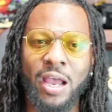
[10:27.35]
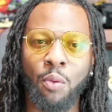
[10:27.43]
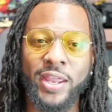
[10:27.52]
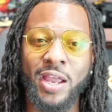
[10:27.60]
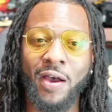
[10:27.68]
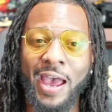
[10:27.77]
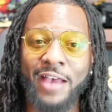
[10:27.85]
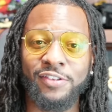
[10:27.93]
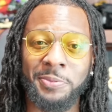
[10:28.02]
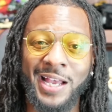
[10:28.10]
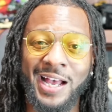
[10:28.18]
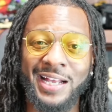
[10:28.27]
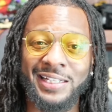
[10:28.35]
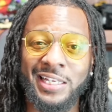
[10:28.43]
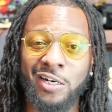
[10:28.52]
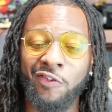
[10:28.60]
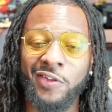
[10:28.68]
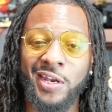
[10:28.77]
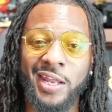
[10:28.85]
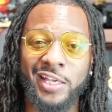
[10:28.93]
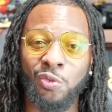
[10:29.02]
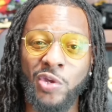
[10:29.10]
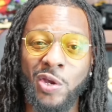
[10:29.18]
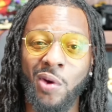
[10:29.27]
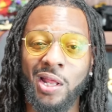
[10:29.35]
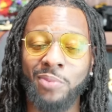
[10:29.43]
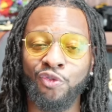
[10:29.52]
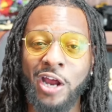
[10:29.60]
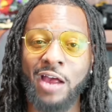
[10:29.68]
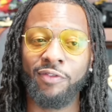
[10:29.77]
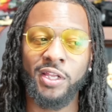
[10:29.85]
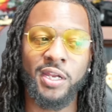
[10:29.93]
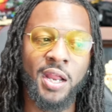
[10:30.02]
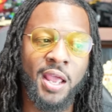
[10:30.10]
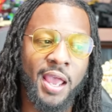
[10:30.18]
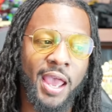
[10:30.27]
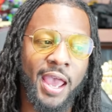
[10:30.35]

That way y'all have some content over the next week while I'm traveling.